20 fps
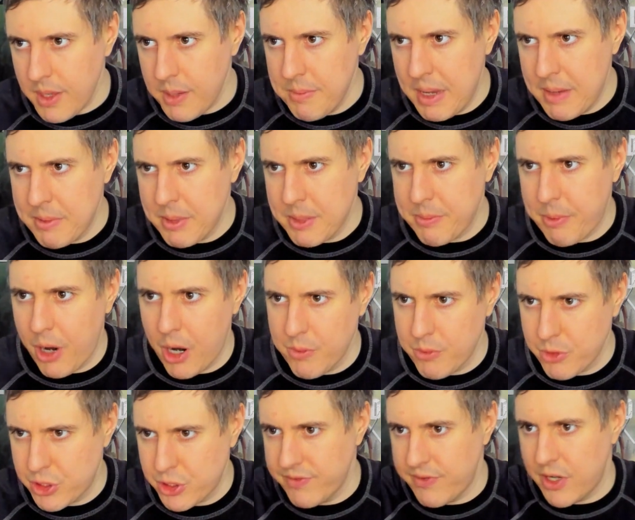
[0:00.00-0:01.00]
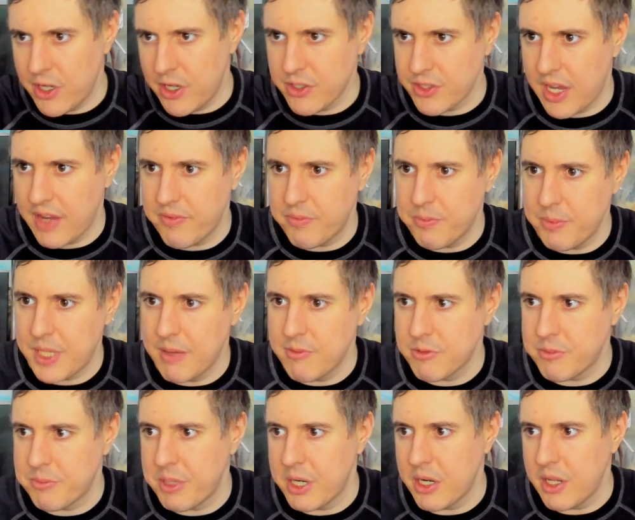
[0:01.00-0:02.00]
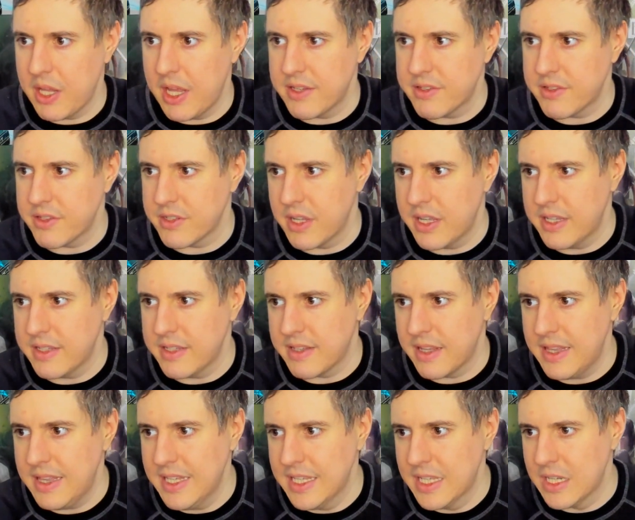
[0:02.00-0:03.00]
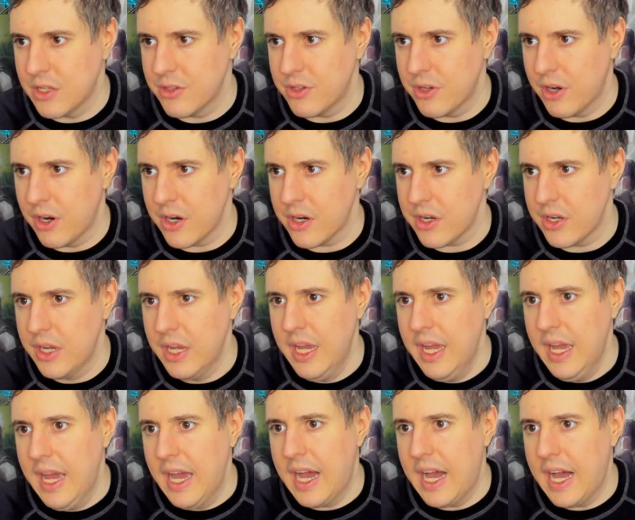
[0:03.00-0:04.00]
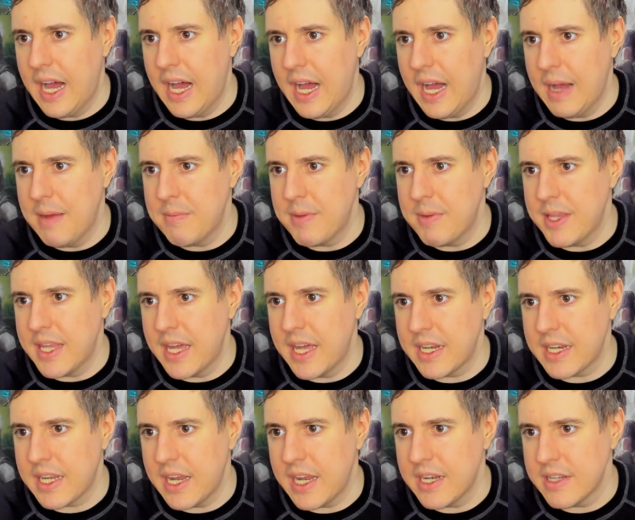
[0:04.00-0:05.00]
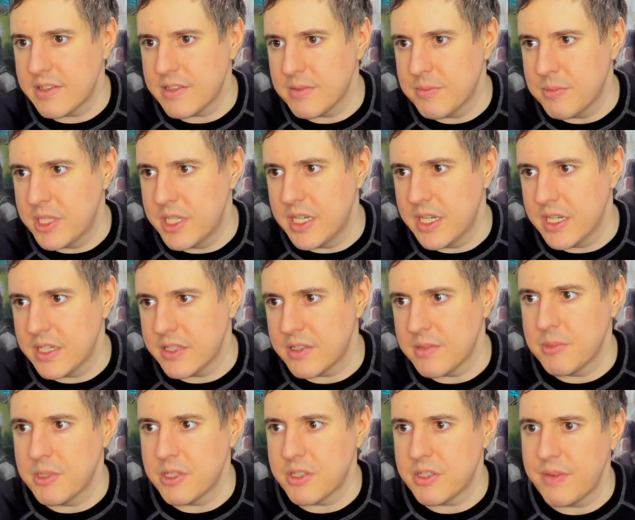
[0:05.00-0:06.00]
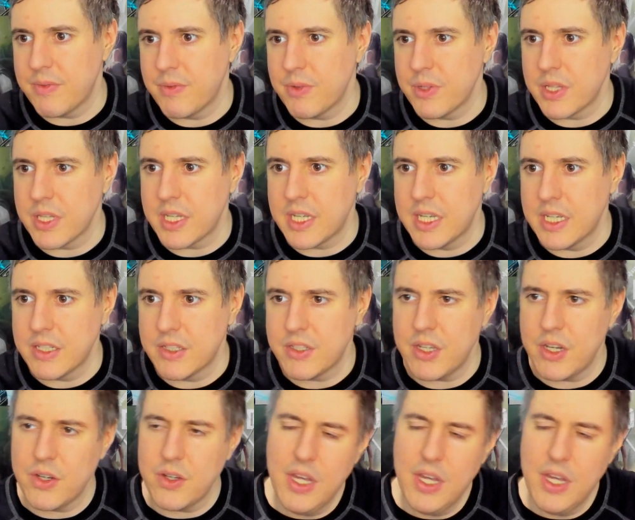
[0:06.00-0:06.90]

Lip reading: maybe the part where she falls off and becomes paralyzed is a little dark. And then kind of some of the stuff with the kids.